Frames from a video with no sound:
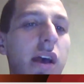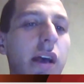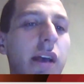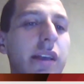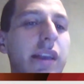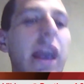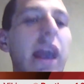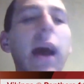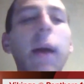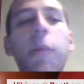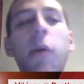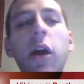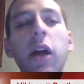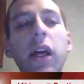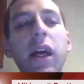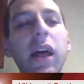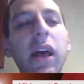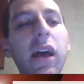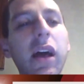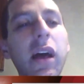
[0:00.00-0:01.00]

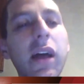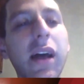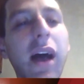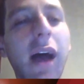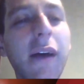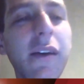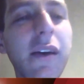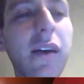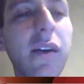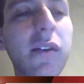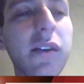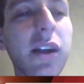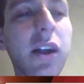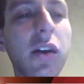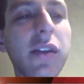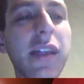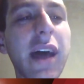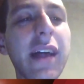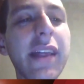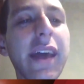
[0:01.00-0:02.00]
now
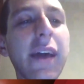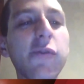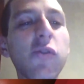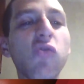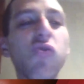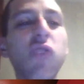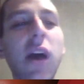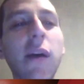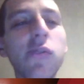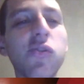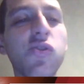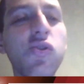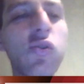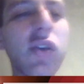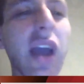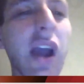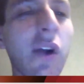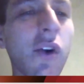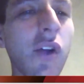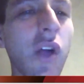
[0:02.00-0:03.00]
they have to travel to
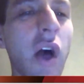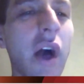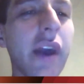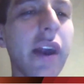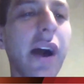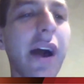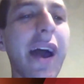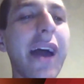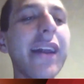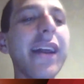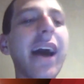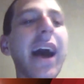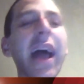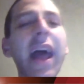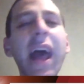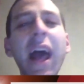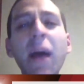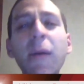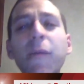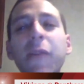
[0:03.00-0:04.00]
Carolina, and I
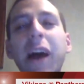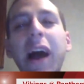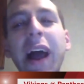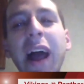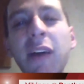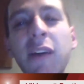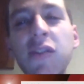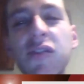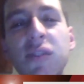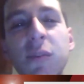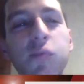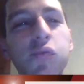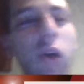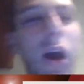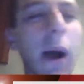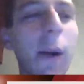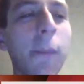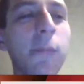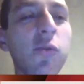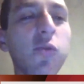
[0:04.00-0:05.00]
have some
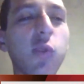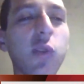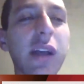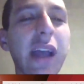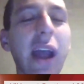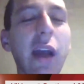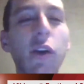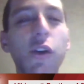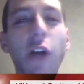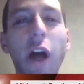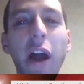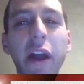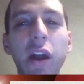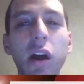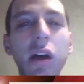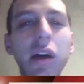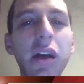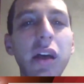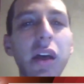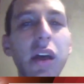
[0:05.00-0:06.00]
problems with
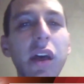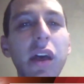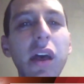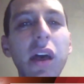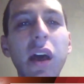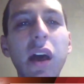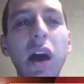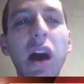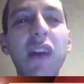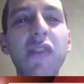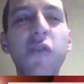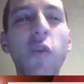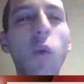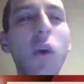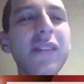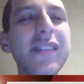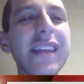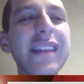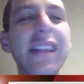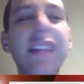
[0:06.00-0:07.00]
Carolina. For
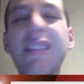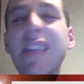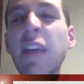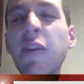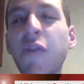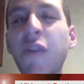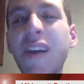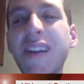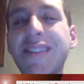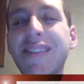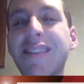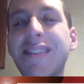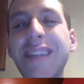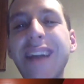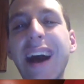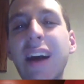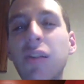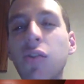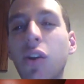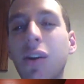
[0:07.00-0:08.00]
one thing, the defense does
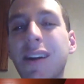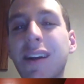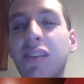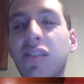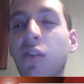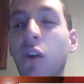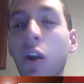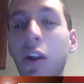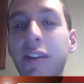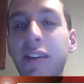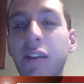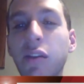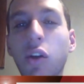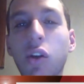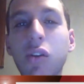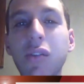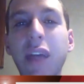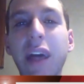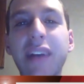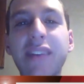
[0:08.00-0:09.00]
not look as good as it
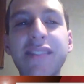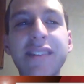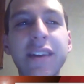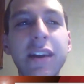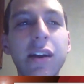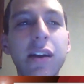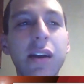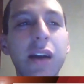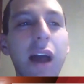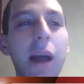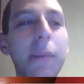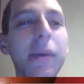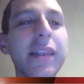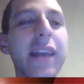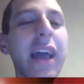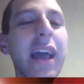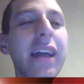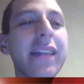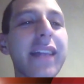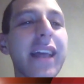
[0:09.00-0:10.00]
looked last year. I mean,
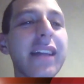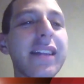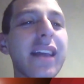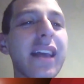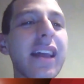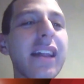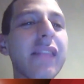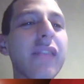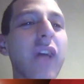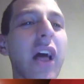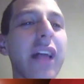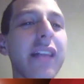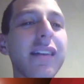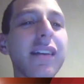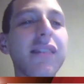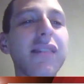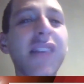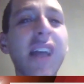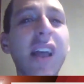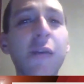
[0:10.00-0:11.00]
they did let
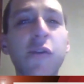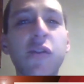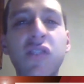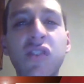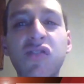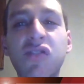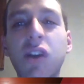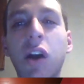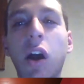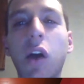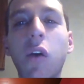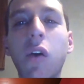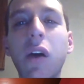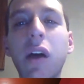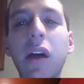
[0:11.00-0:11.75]
San Francisco